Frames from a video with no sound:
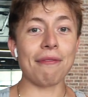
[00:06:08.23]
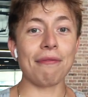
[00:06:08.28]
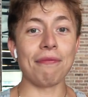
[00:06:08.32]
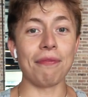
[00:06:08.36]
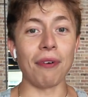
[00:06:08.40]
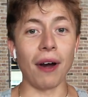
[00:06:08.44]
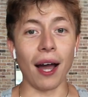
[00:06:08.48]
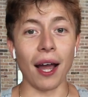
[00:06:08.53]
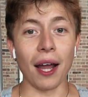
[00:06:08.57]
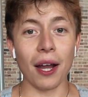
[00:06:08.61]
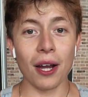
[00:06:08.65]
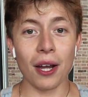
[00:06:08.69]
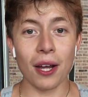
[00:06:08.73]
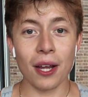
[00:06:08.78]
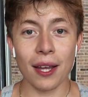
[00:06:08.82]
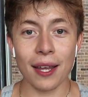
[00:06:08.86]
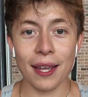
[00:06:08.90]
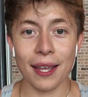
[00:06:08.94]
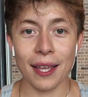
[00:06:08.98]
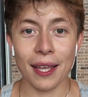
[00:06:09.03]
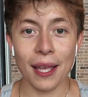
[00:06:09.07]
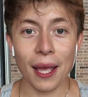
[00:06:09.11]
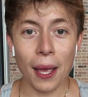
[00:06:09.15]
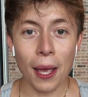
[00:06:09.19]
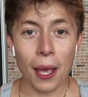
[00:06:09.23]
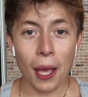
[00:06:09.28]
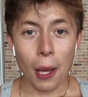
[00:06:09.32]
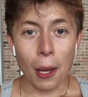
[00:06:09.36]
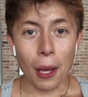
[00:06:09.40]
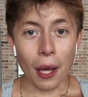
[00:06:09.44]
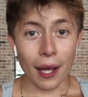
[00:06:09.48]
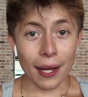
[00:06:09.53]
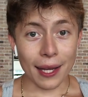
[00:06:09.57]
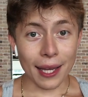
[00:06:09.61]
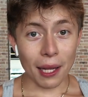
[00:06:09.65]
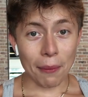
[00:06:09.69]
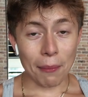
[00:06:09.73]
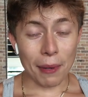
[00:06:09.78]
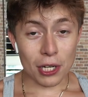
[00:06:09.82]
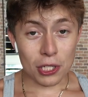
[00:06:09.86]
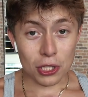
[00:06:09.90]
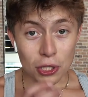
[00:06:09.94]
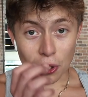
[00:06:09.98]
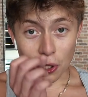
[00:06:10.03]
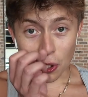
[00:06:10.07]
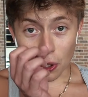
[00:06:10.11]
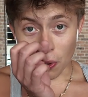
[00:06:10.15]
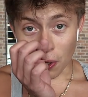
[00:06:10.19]
Fire. Again, make
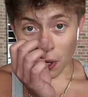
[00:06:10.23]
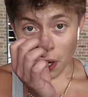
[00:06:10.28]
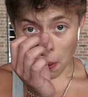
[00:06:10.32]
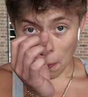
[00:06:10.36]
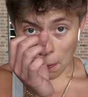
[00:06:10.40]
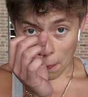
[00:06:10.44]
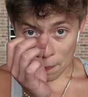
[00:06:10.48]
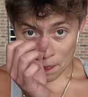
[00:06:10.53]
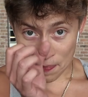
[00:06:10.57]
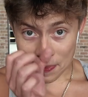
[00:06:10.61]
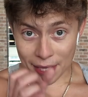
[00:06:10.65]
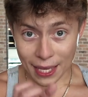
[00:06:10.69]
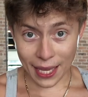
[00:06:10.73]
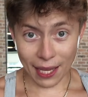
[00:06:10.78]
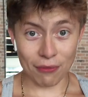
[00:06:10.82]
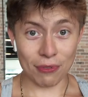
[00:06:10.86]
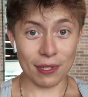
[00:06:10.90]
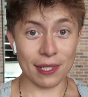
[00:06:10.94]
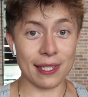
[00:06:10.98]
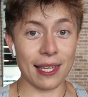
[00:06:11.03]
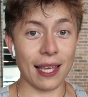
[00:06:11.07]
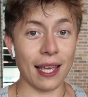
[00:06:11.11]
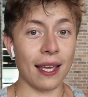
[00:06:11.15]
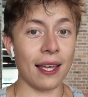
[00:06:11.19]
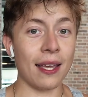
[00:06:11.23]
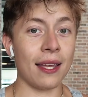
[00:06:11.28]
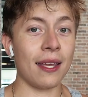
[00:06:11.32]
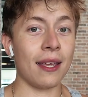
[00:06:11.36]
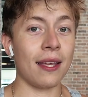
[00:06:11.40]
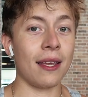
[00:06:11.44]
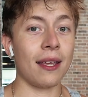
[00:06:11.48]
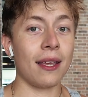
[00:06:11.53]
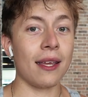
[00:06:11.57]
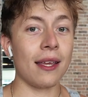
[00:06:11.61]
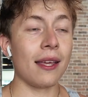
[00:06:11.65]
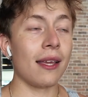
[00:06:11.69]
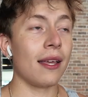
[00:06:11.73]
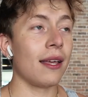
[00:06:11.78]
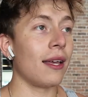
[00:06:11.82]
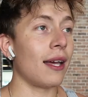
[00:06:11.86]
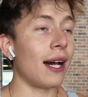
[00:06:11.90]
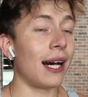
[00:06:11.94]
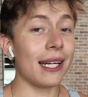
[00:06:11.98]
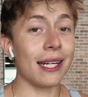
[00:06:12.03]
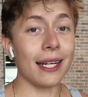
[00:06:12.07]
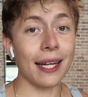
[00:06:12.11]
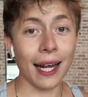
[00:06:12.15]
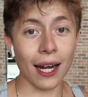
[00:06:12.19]
sure you're going up every set.
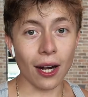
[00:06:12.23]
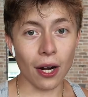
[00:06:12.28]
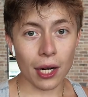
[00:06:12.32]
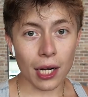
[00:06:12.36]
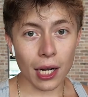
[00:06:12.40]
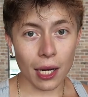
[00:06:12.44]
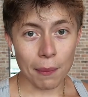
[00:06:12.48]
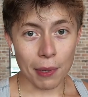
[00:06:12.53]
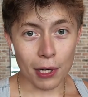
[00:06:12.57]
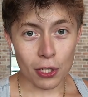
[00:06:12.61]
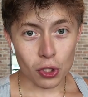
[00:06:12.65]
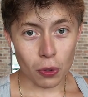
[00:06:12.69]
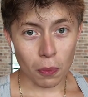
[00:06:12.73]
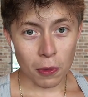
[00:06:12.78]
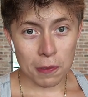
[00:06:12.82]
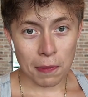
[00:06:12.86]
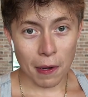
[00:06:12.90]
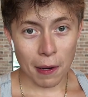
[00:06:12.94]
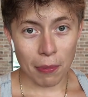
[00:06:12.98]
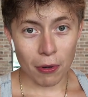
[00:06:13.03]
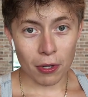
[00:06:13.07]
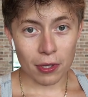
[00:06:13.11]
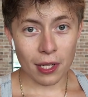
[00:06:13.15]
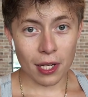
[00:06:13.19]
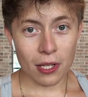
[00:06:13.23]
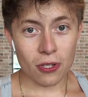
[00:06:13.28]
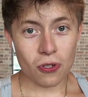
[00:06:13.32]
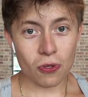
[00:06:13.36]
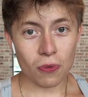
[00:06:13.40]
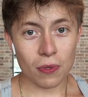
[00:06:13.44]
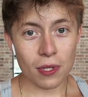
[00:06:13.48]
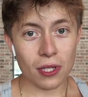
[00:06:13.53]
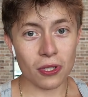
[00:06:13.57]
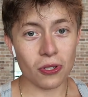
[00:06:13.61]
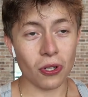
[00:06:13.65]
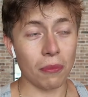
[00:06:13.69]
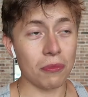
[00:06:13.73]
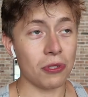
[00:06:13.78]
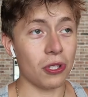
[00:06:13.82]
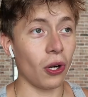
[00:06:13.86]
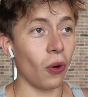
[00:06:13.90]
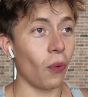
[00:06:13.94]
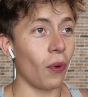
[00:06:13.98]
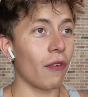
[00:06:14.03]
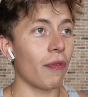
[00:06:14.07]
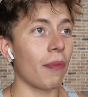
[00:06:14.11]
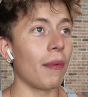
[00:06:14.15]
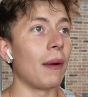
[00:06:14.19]
I need a haircut, but it's almost my birthday in 2 weeks, so I'm just
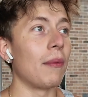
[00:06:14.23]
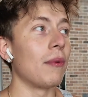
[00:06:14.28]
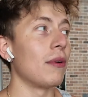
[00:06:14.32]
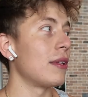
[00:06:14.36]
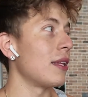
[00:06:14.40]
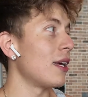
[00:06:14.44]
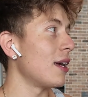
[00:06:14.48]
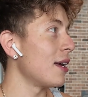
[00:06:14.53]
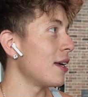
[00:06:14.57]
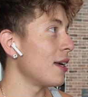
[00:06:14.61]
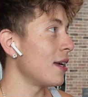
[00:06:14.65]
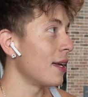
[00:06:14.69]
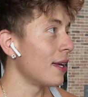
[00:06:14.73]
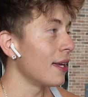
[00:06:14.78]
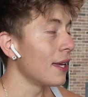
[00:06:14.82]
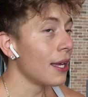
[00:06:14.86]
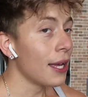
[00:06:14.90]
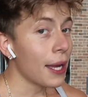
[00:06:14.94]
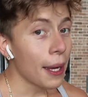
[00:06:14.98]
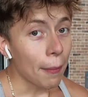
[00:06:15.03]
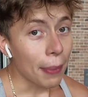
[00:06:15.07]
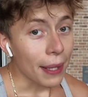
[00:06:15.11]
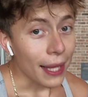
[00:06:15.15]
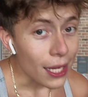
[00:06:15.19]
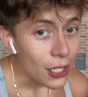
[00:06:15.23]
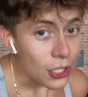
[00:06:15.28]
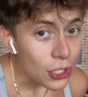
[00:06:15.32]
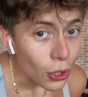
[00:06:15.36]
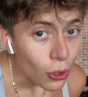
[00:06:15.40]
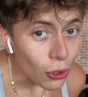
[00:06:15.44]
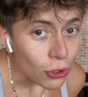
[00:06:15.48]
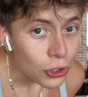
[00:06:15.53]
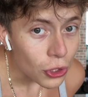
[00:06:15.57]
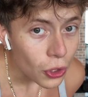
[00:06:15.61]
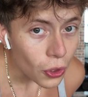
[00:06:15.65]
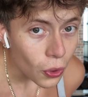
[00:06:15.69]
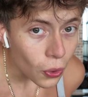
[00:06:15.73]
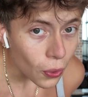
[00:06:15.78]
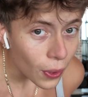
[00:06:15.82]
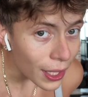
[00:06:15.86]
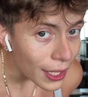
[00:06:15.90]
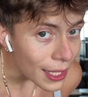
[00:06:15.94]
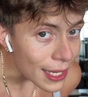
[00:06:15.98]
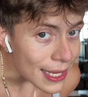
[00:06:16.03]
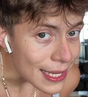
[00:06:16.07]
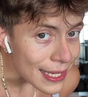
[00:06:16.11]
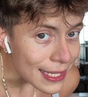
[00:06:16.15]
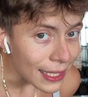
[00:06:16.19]
gonna wait for my birthday. But that shit looks
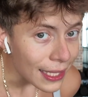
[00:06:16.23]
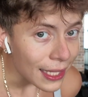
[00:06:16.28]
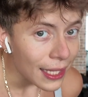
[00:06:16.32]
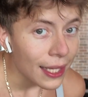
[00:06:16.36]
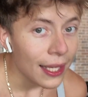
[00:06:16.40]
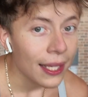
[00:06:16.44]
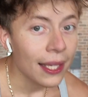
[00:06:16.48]
crazy.